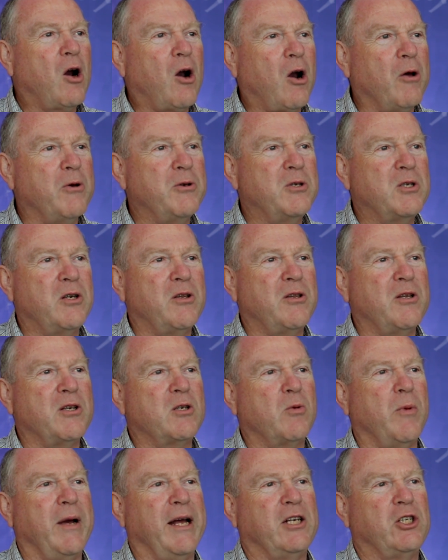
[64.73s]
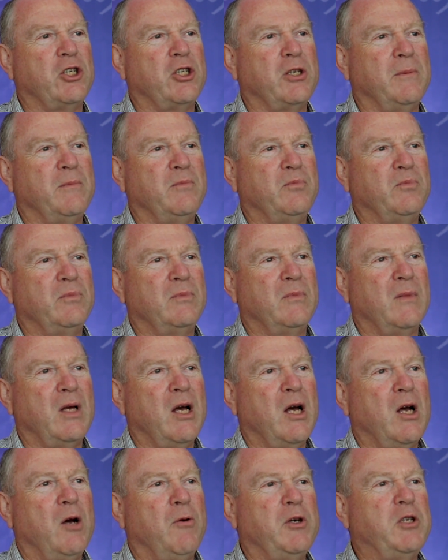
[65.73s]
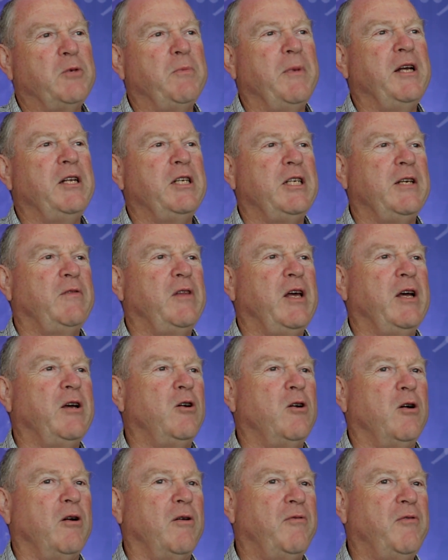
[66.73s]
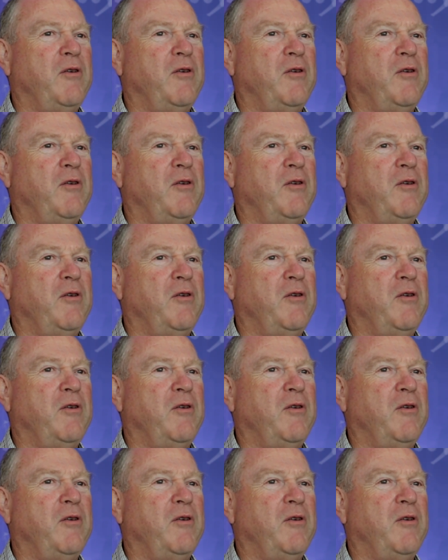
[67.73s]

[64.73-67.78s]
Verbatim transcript: close to the switch, which means you've then got to